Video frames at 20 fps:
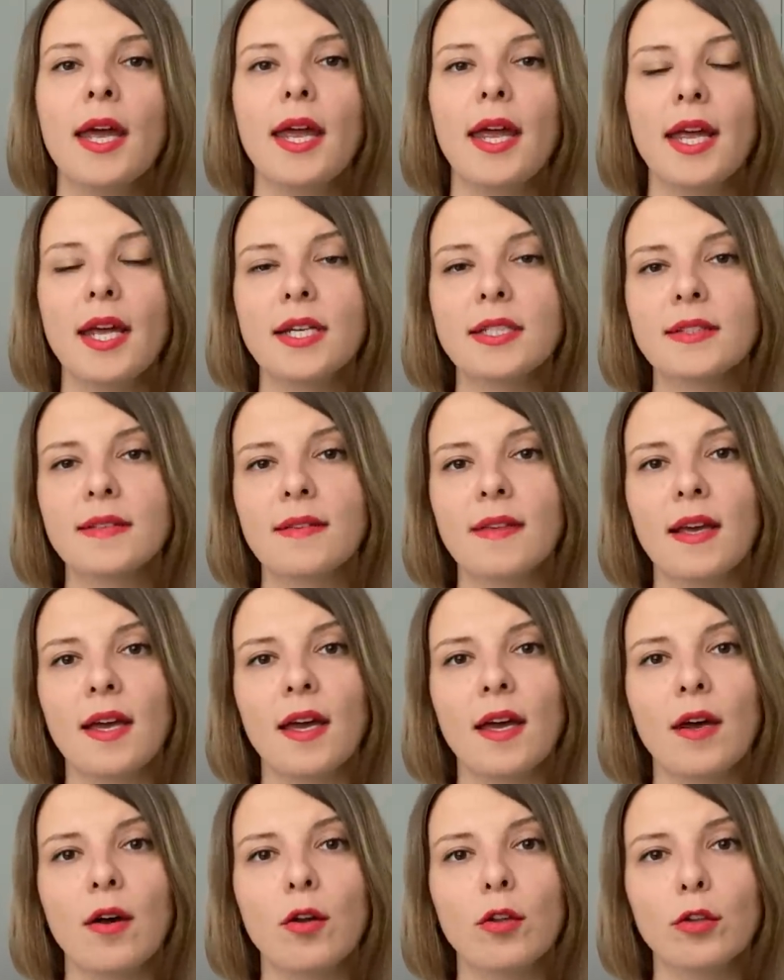is
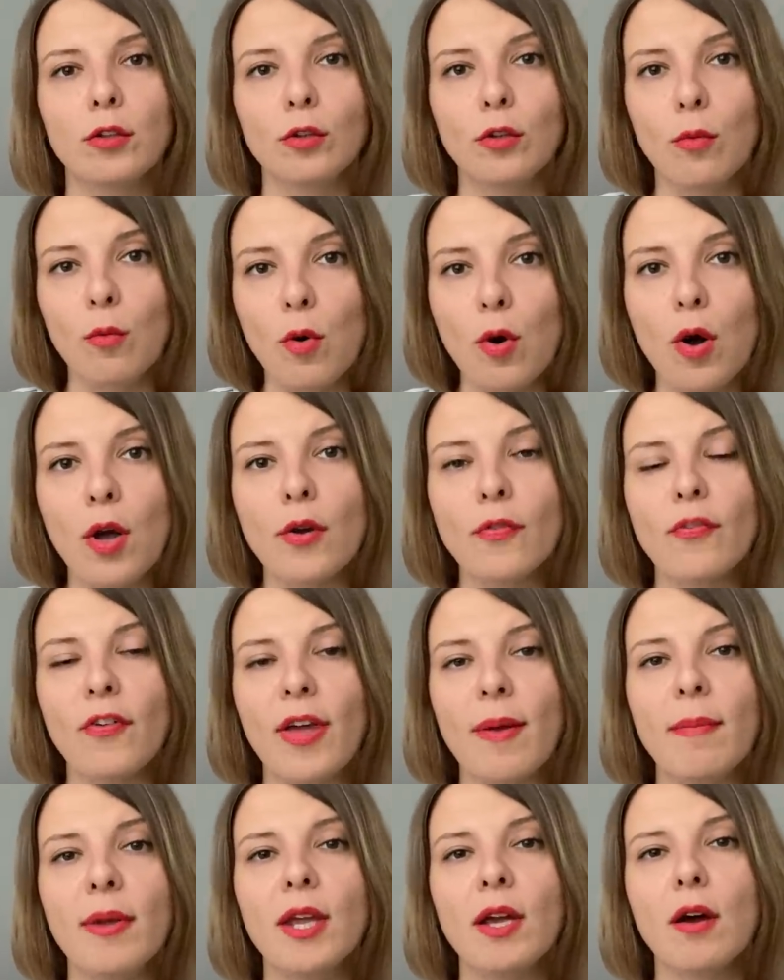the Holodomor
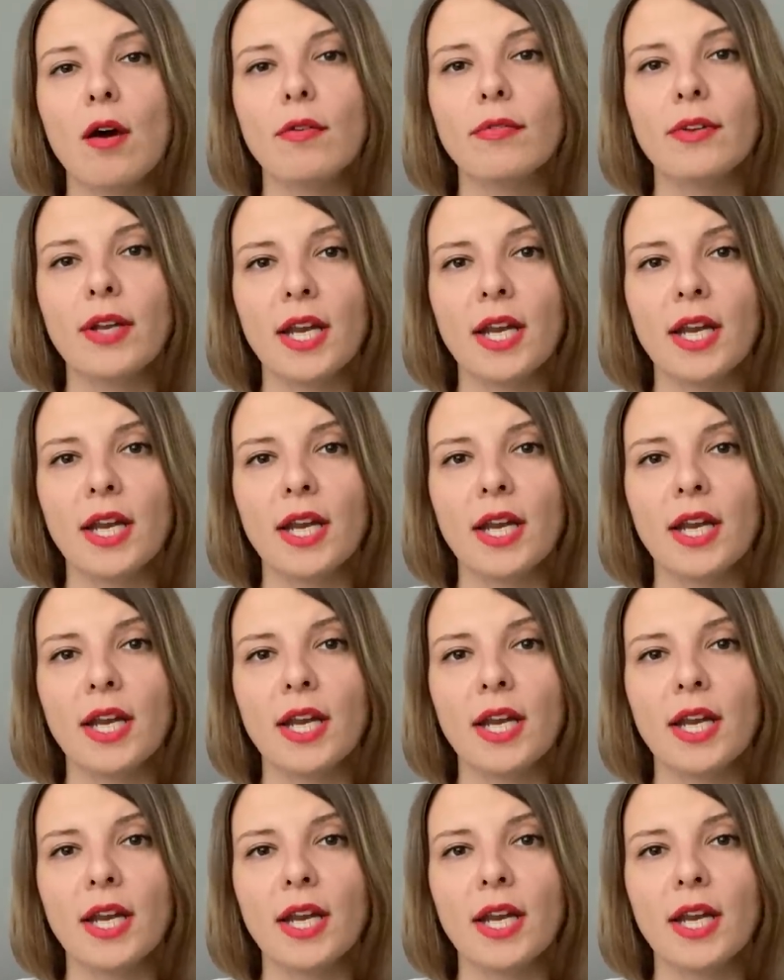famine of